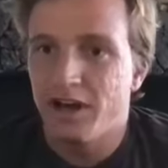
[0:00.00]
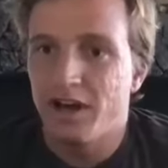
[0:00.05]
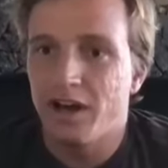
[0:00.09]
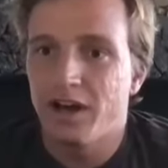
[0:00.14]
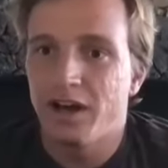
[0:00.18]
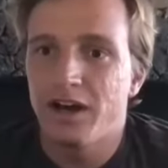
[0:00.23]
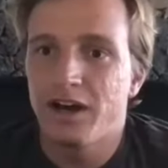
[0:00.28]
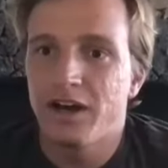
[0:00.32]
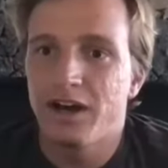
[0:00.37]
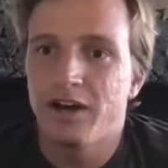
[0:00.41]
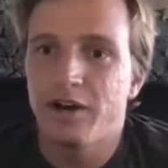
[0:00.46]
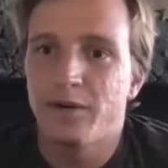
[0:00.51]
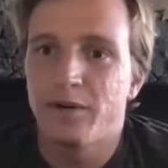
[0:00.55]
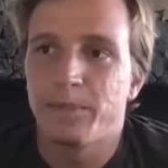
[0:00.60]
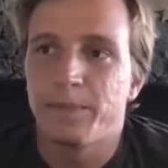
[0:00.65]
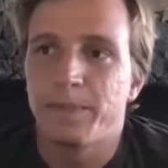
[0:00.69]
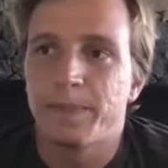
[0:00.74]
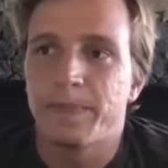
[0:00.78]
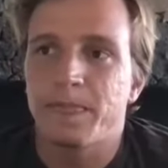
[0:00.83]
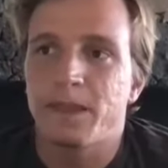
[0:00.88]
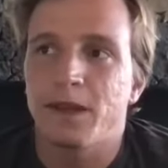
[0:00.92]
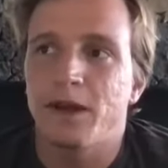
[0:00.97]
Um,
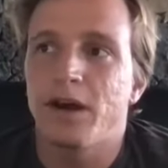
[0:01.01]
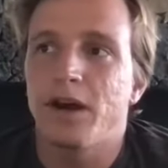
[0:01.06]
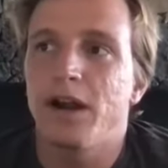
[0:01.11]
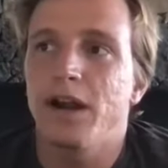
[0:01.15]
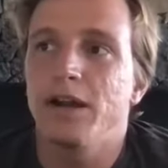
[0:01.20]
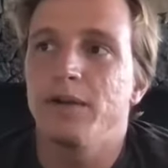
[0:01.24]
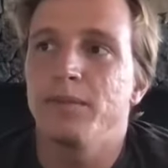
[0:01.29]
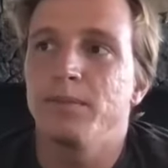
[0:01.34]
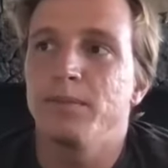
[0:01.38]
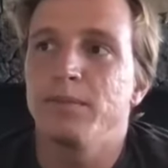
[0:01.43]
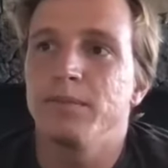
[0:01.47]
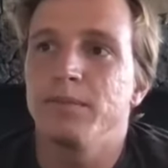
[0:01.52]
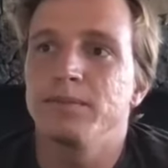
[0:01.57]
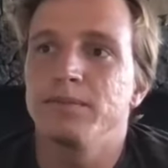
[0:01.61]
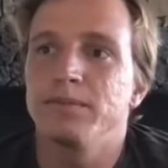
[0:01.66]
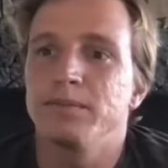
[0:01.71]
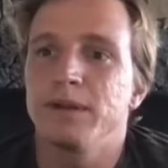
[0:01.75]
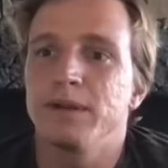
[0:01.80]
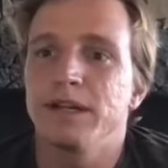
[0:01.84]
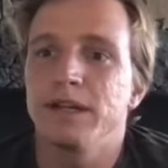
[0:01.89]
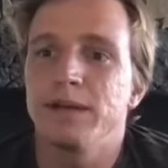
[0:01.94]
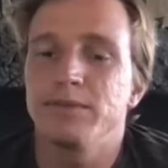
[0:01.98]
all right.
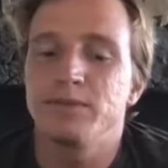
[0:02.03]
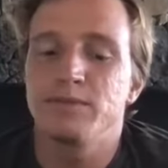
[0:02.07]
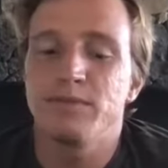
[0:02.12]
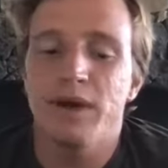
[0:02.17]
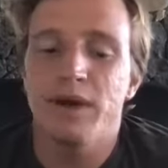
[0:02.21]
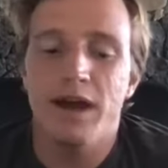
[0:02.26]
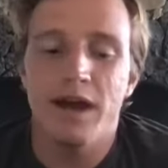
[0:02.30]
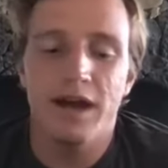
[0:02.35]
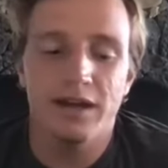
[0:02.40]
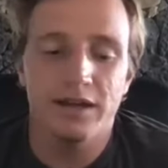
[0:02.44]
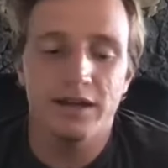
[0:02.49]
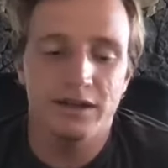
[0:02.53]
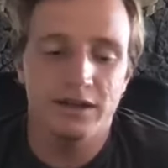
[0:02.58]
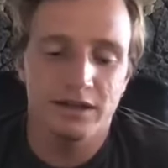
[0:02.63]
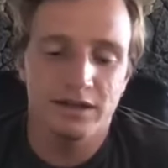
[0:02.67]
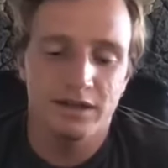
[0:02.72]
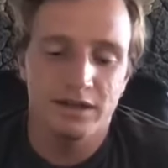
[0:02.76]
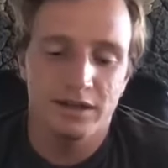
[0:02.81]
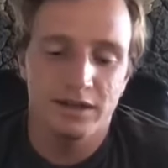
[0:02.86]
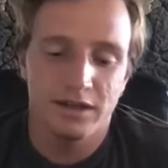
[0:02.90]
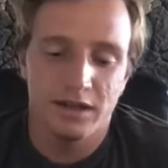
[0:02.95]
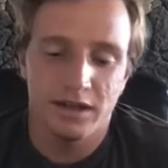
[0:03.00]
My name's Mac.
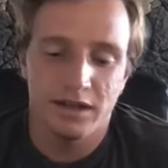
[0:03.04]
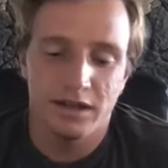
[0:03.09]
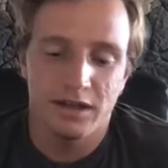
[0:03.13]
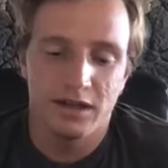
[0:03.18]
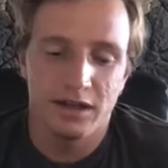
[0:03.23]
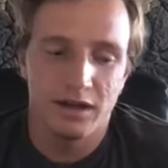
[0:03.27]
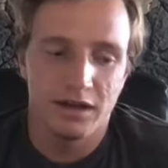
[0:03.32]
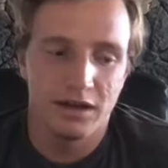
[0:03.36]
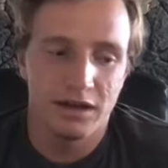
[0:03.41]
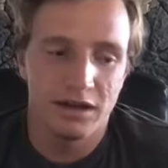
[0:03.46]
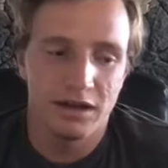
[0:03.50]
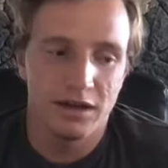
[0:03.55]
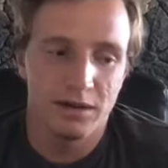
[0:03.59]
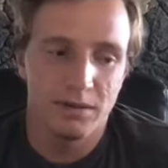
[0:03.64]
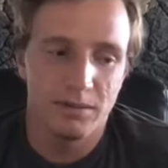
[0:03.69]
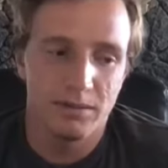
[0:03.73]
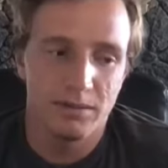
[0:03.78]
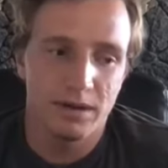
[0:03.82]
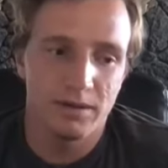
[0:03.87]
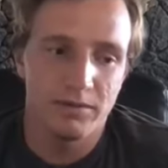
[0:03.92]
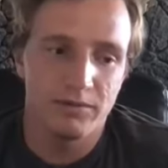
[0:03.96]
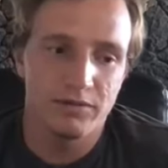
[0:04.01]

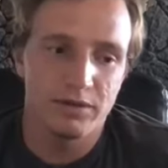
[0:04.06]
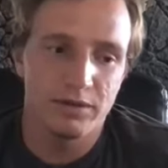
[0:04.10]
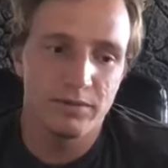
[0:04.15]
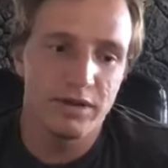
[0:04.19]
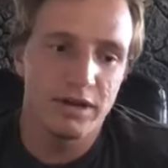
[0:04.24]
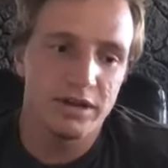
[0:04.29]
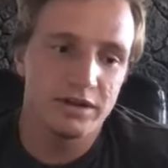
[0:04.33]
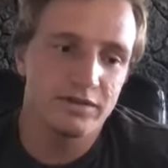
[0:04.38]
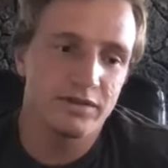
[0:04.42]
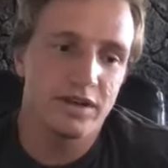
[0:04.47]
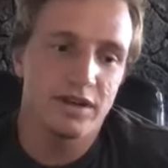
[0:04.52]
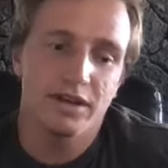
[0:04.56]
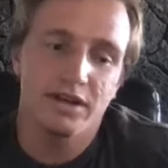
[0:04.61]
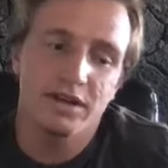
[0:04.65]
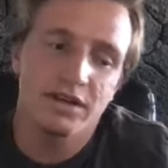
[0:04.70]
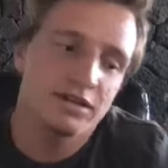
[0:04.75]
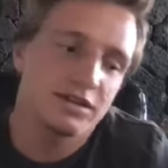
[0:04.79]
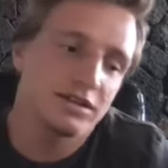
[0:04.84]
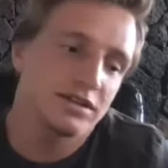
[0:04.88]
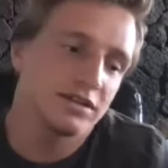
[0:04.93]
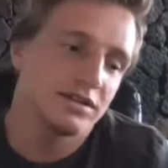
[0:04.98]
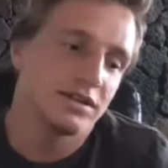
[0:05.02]
Um, I'm from Las
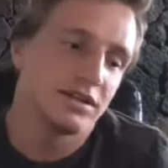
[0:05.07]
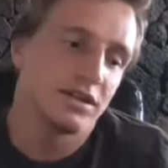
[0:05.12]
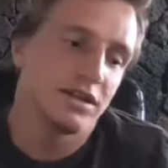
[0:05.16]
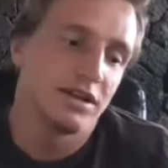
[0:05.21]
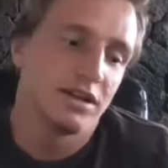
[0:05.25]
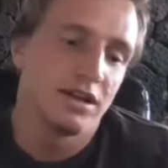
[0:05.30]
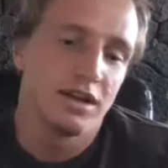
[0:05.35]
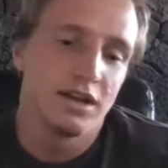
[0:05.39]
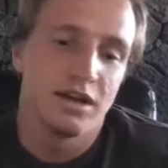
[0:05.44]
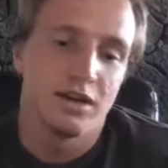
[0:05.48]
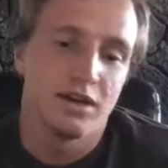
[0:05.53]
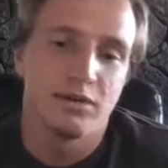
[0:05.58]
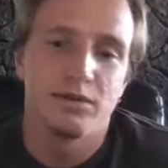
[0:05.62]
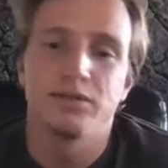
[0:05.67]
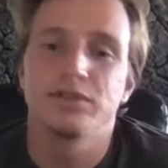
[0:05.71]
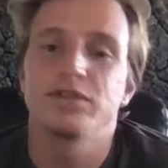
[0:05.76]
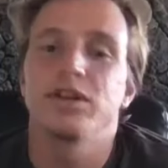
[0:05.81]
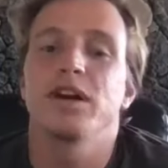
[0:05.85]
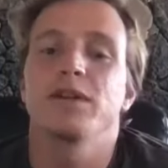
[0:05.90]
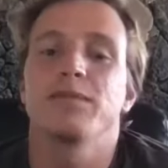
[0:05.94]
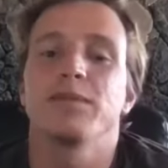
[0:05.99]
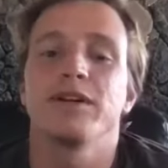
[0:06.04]
Vegas we were
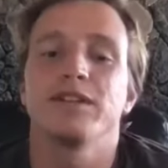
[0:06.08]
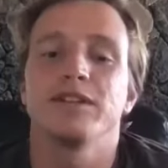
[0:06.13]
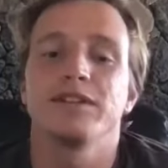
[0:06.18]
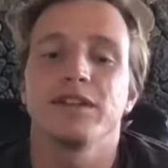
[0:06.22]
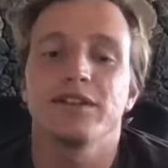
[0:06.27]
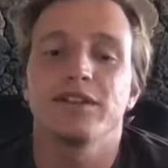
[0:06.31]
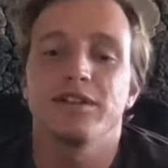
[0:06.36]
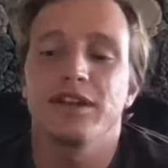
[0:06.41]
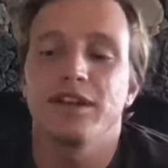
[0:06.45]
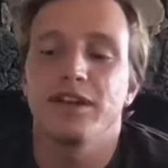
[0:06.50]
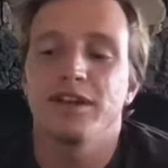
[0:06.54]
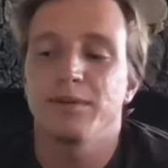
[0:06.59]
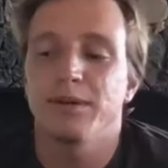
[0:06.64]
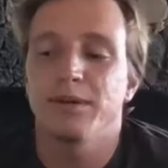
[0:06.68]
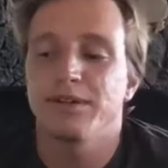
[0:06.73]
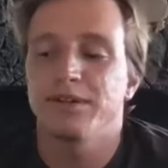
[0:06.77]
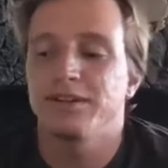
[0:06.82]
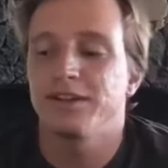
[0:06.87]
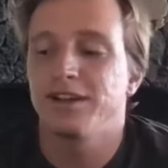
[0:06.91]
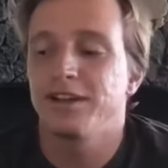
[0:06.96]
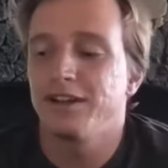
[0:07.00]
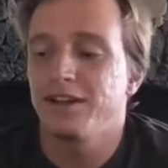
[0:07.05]
talking about the other day
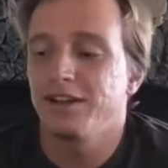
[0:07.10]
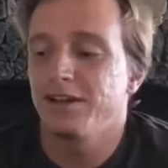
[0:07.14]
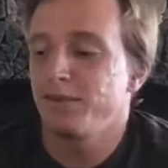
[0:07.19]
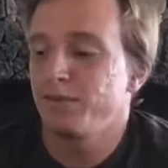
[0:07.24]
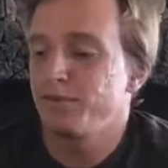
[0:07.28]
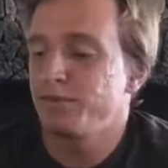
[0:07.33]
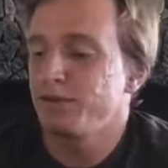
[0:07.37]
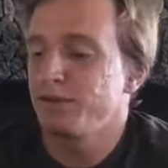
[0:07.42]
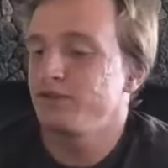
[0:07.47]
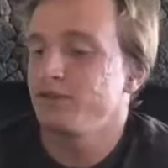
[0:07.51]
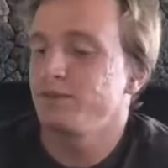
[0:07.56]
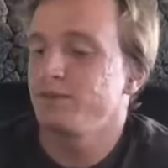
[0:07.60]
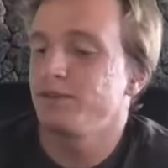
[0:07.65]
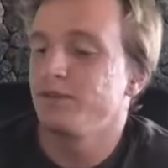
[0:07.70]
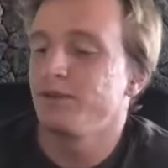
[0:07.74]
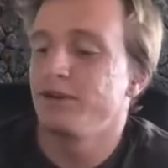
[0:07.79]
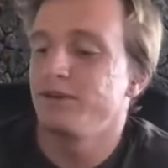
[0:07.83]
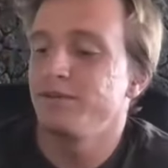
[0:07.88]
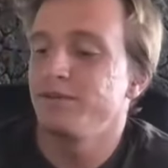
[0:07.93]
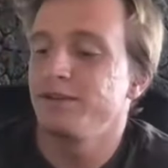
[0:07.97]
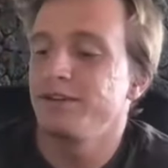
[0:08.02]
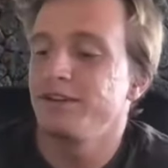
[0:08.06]
about the Bishop
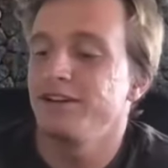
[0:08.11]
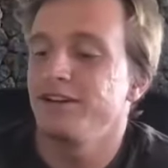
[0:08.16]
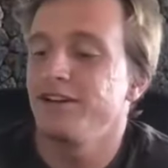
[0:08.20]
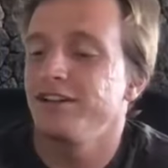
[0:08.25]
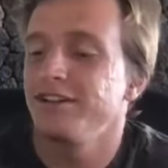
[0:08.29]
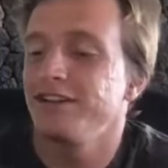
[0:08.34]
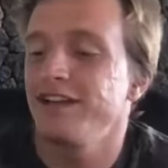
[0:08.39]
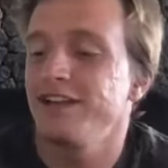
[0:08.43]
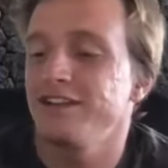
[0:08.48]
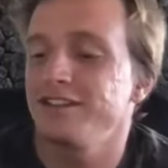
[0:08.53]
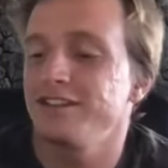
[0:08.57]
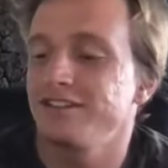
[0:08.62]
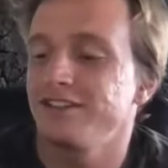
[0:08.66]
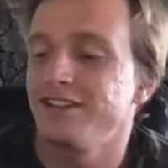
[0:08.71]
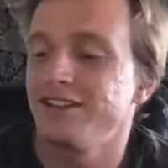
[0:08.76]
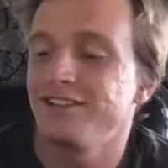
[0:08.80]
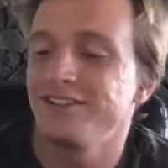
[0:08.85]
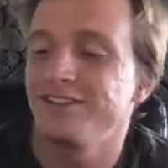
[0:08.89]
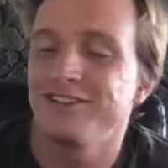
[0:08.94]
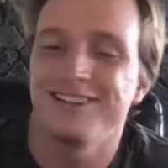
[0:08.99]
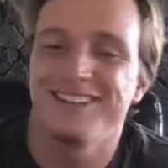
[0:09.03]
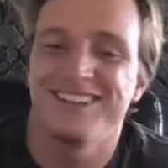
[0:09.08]
Gorman and all that
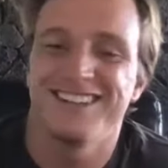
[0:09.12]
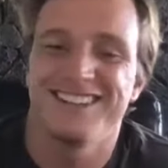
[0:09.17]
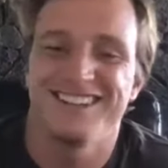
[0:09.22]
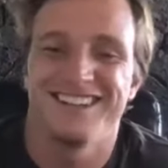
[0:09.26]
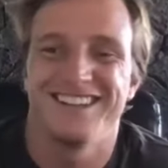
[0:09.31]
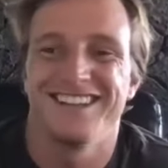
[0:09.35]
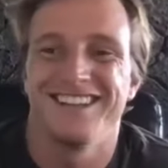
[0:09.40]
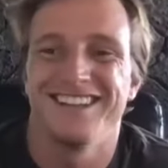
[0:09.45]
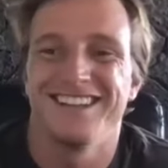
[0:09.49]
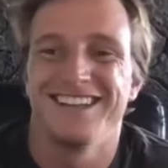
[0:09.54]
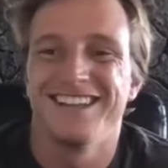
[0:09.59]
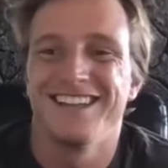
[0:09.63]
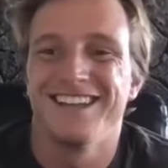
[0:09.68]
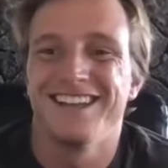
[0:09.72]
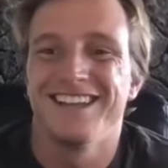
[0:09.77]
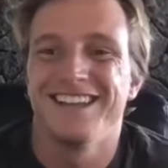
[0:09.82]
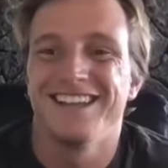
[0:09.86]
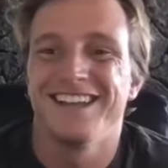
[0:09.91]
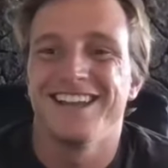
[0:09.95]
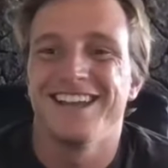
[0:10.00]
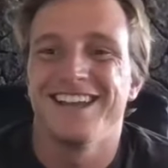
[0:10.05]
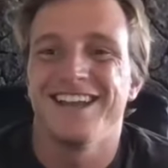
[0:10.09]
stuff.
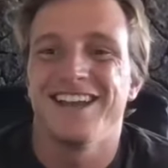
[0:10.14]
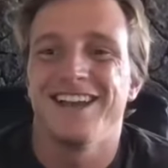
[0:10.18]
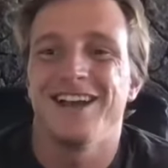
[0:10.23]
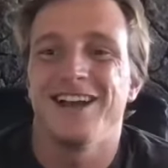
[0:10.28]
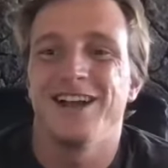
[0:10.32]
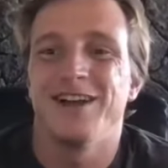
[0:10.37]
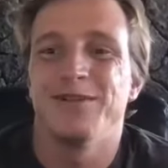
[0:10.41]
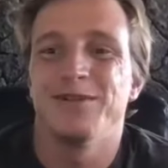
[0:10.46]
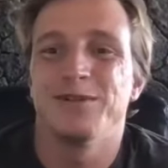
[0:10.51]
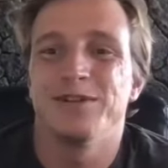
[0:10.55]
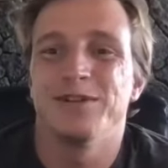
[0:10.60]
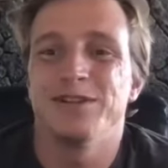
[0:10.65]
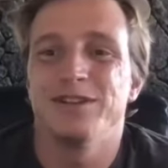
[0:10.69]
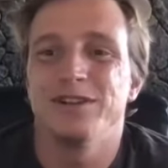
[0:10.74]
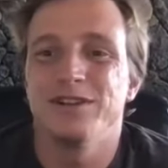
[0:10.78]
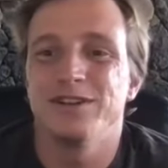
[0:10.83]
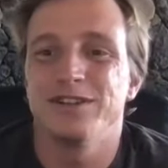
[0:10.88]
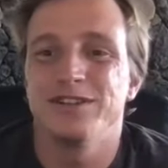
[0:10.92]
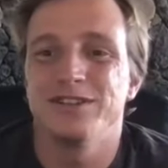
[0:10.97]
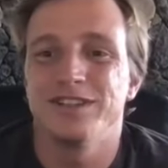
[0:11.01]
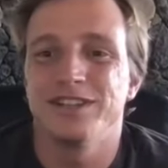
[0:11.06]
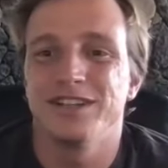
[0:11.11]
Everyone
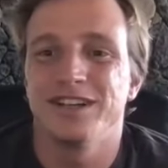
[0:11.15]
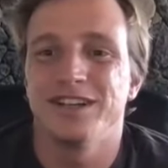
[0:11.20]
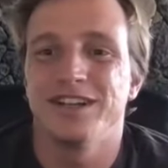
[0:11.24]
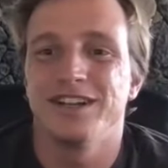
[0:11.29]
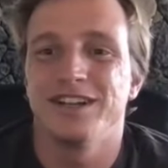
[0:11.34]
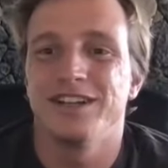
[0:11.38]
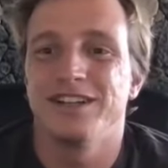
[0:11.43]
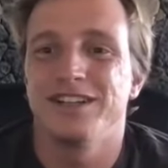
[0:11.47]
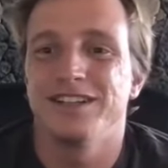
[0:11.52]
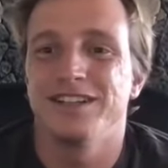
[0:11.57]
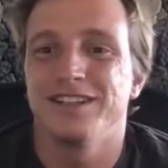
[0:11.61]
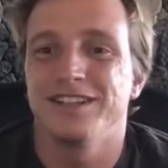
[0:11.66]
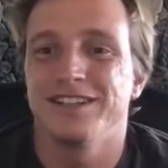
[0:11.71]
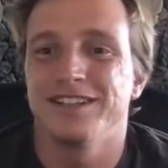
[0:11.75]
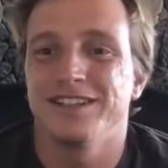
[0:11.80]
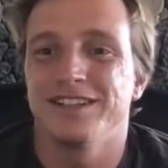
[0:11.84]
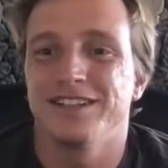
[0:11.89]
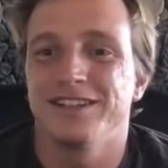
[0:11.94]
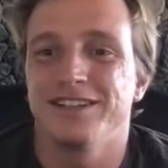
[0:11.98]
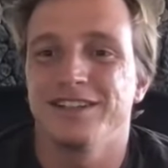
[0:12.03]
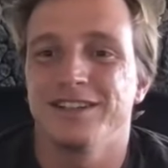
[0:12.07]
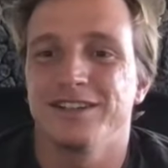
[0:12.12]
knows uh,
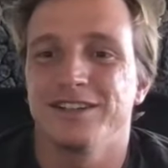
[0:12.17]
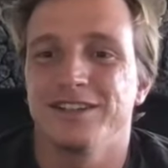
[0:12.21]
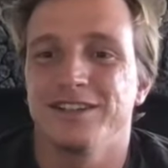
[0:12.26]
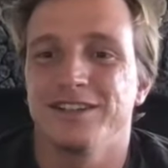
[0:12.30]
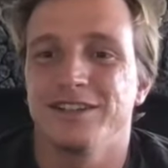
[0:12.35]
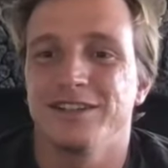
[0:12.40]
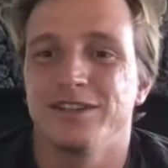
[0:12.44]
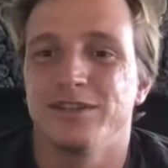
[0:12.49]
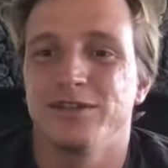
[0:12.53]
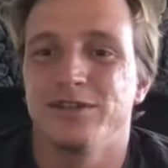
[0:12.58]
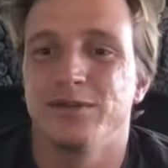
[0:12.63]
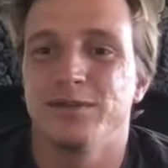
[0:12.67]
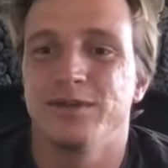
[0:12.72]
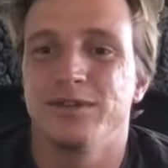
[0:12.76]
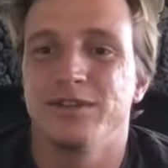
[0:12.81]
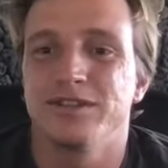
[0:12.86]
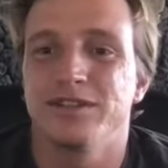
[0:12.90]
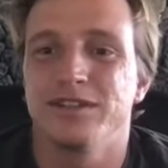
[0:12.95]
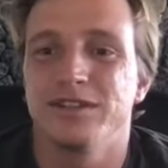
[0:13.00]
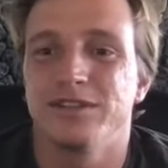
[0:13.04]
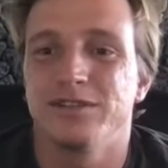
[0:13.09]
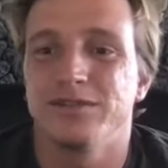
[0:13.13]
Gorman's
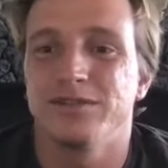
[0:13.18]
good at